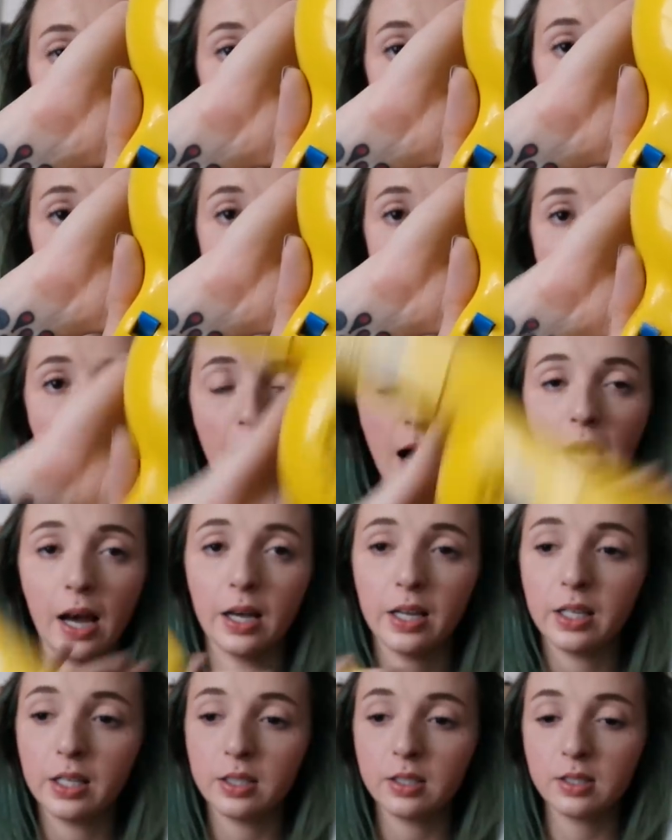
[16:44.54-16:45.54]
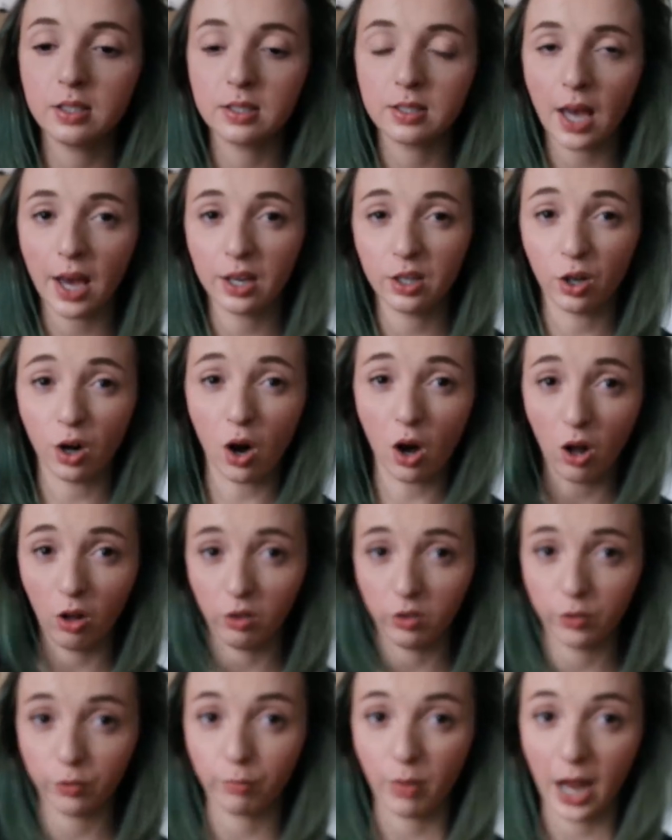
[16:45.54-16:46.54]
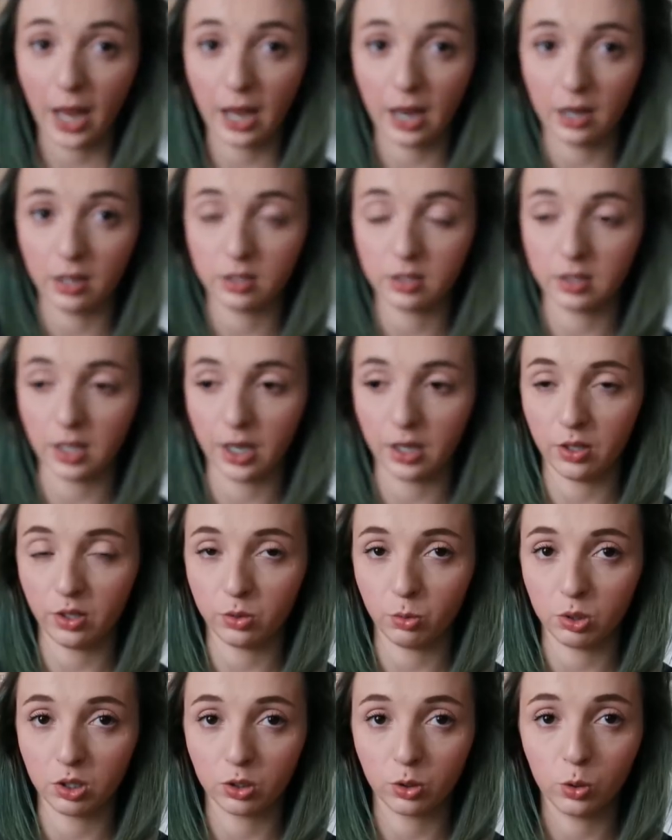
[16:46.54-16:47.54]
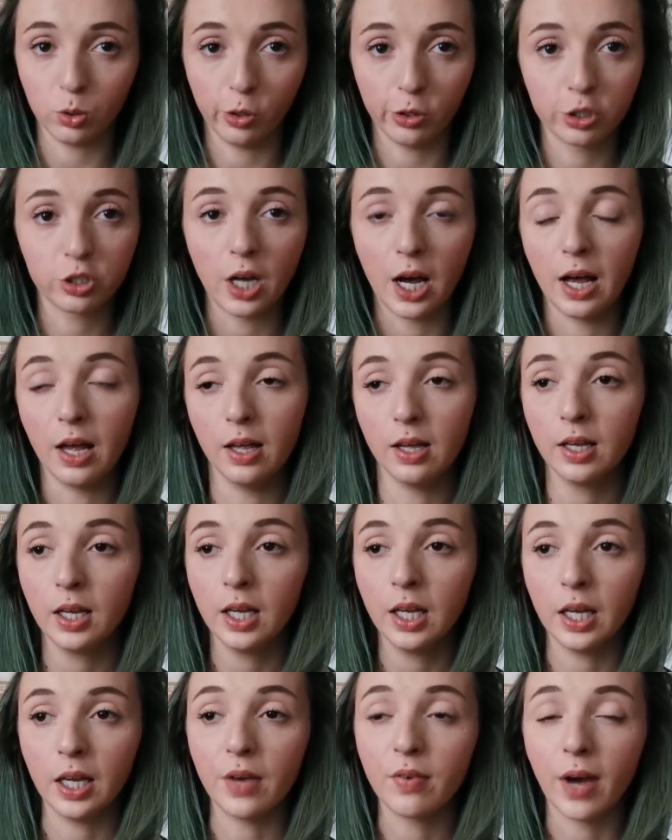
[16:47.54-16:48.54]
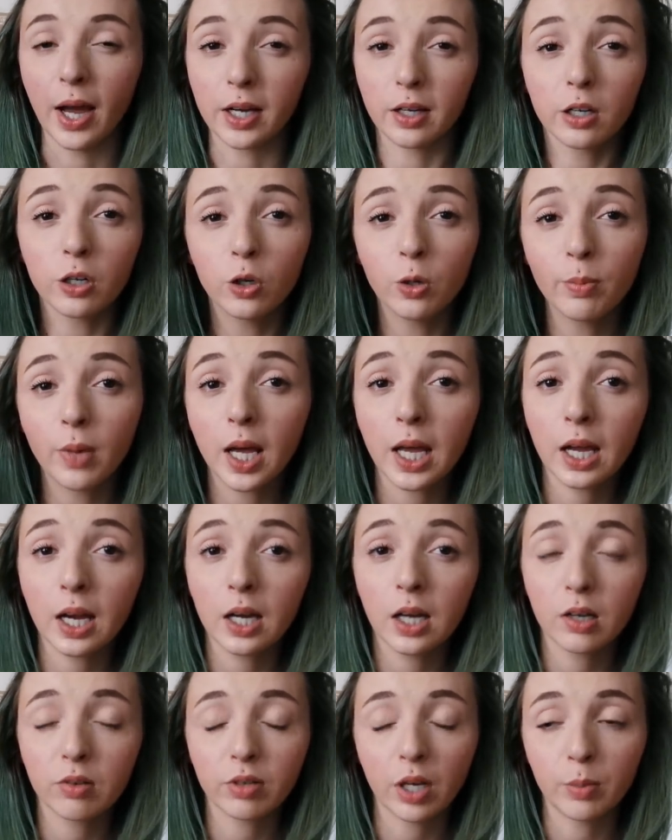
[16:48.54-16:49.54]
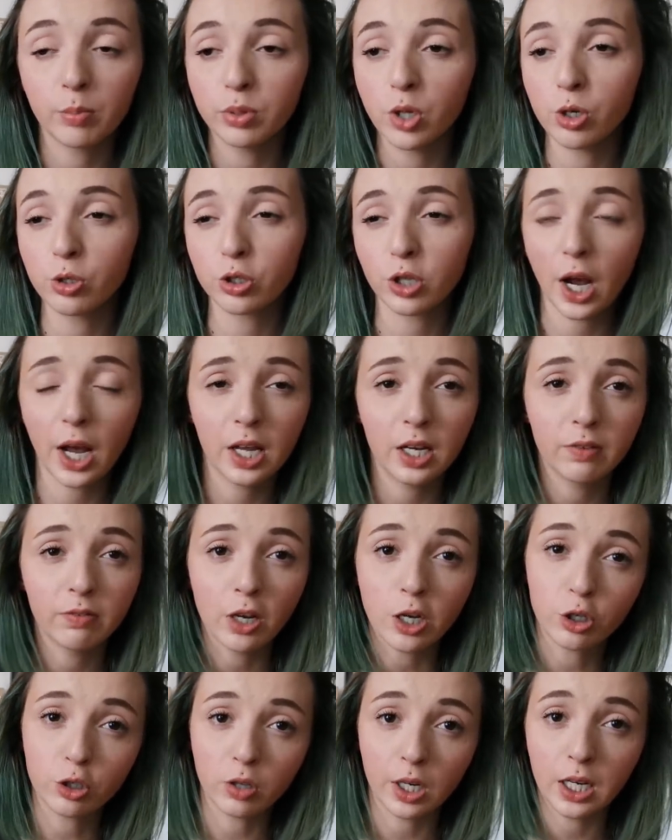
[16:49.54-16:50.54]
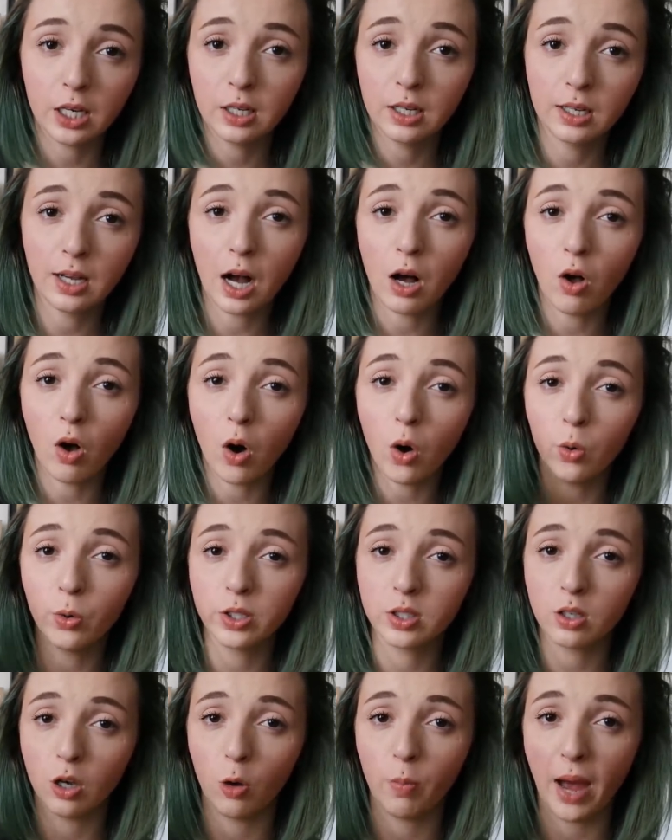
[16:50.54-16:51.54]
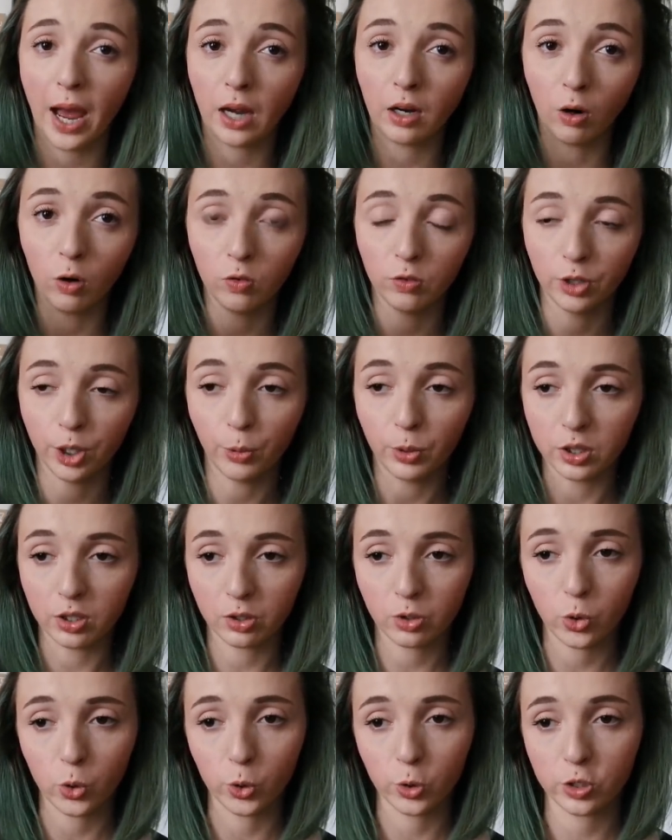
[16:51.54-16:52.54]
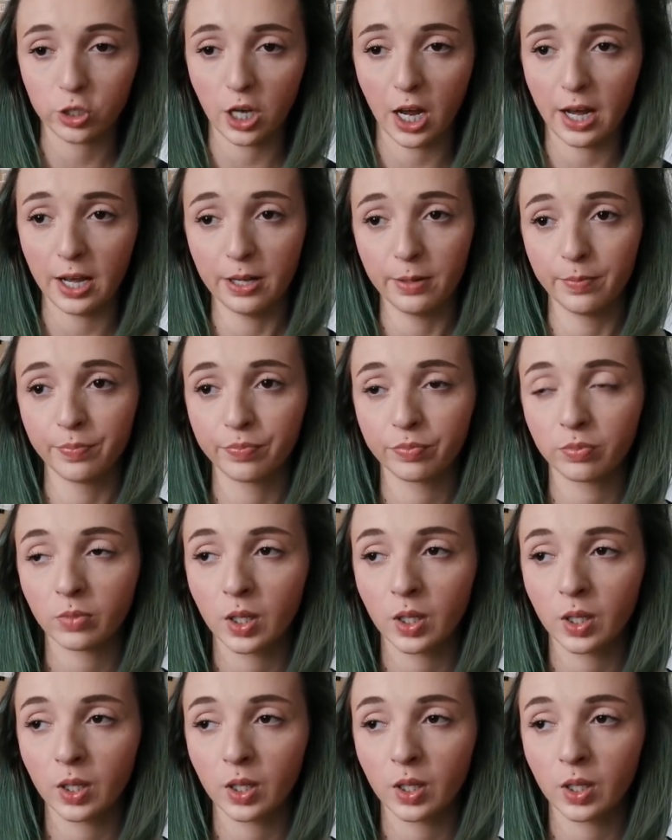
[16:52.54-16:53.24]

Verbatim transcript: And I set all of my hairstyles with a cool shot. If I curl my hair, if I blow dry it, if I straighten it, I'll always go back over it with a cool shot.